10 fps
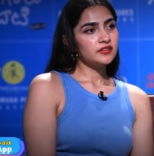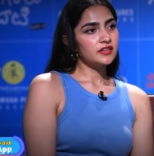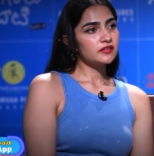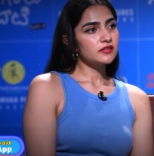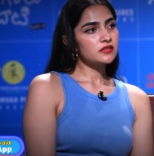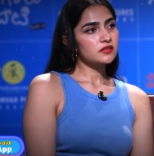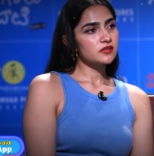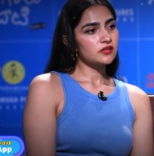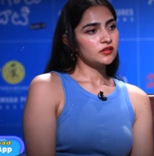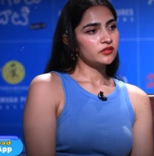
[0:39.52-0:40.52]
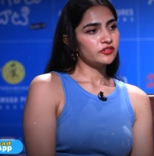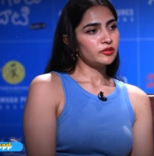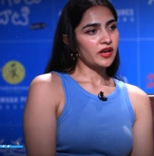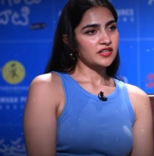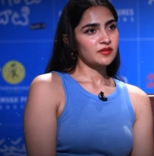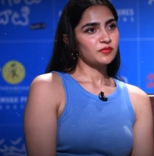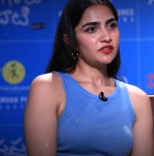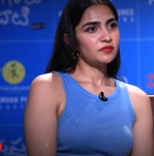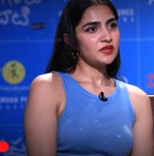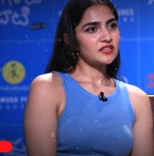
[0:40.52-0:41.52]
think this uh, film
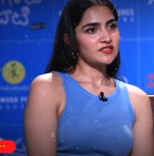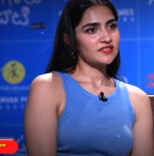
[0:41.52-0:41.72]
accepted me, sir.